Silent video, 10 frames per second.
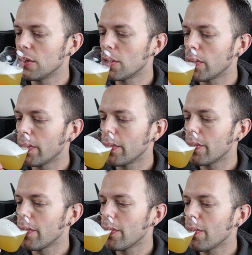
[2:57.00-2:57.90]

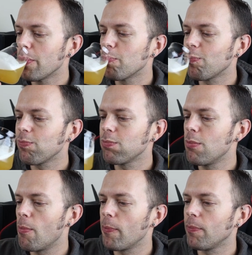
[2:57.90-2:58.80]

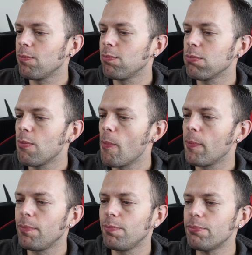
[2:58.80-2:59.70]

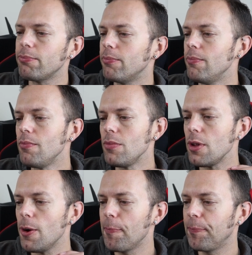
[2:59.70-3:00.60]

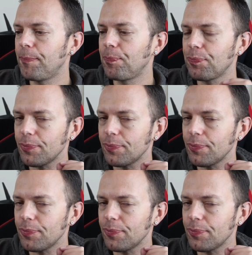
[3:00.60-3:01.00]
No one is speaking in this clip.